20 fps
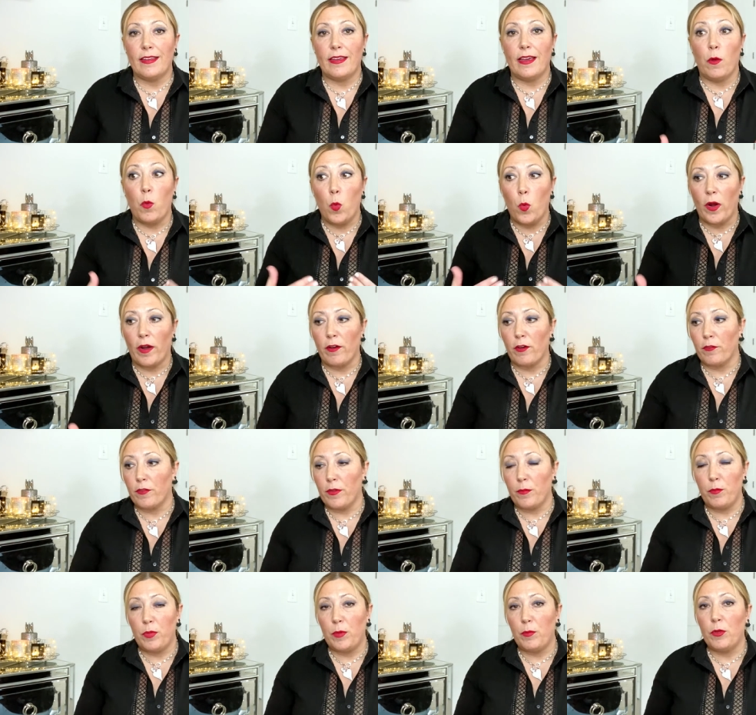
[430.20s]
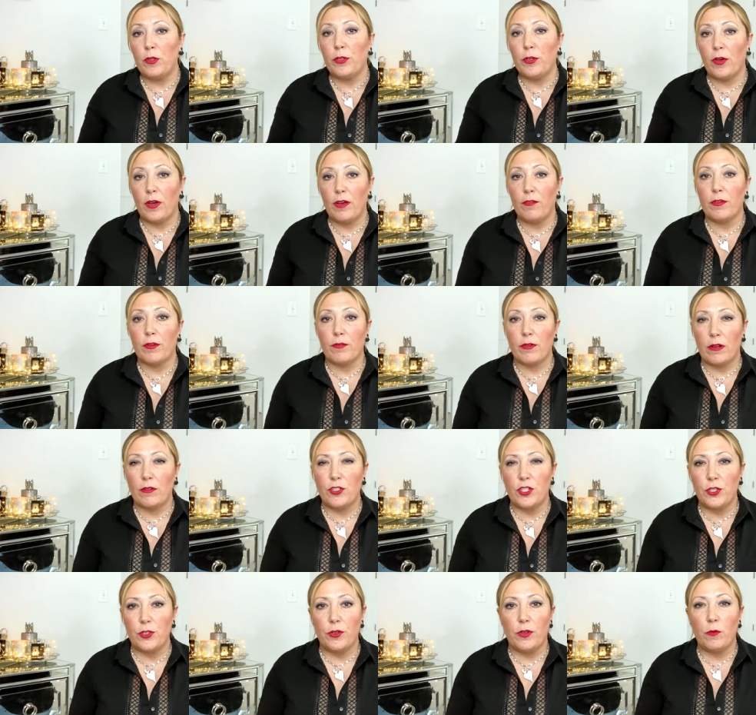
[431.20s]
aware of the people you have around you.